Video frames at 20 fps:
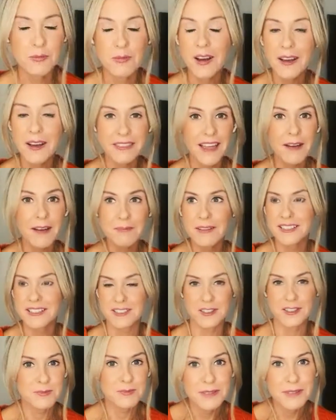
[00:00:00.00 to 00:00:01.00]
wow, that must
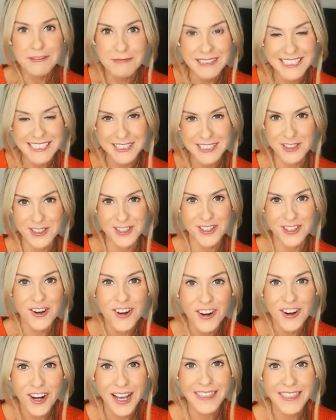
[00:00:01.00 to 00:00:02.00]
just be a really good
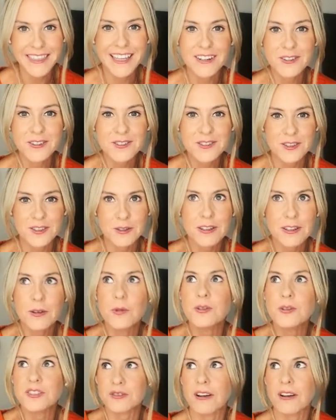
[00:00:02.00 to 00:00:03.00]
song. And then also, you're
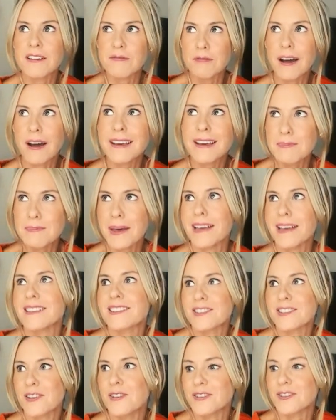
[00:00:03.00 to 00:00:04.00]
always trying to write a better
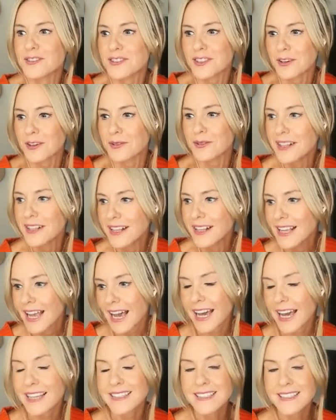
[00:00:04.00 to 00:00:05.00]
song. So
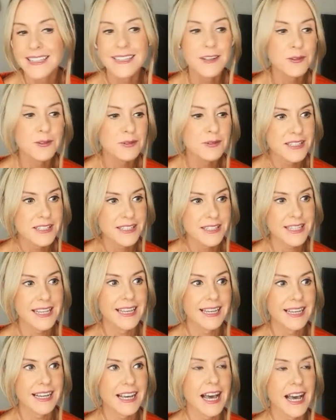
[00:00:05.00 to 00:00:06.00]
I did always
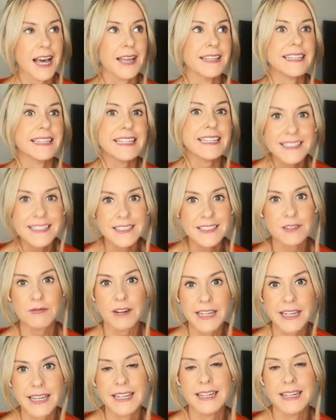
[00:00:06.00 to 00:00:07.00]
think I need to
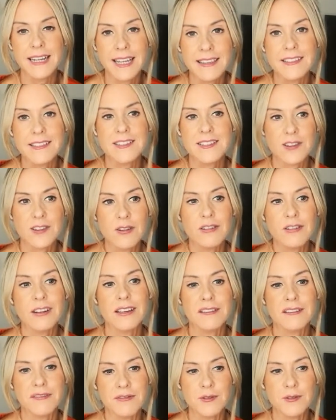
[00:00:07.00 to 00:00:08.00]
write another song
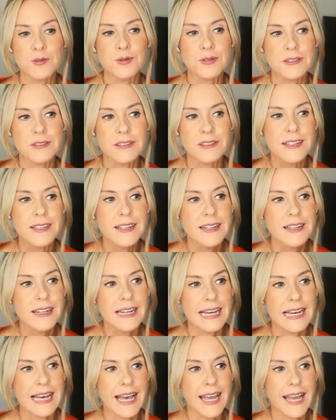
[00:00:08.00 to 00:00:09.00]
like Fool.
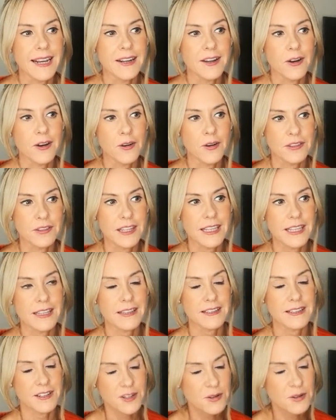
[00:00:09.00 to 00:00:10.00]
And on the
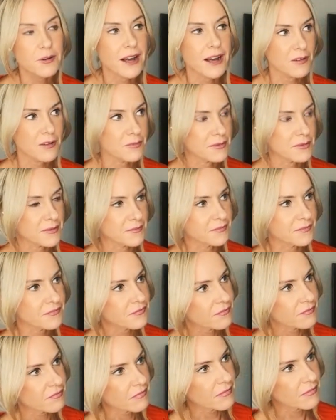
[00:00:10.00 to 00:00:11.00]
new album,
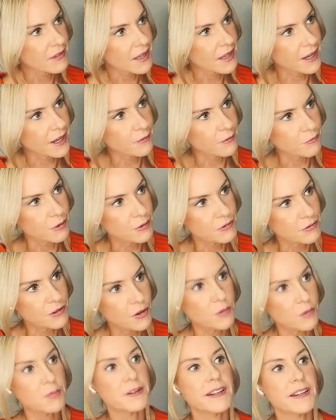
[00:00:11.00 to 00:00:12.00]
I wrote
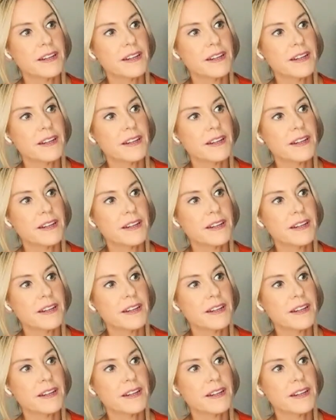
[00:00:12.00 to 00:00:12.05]
Nobody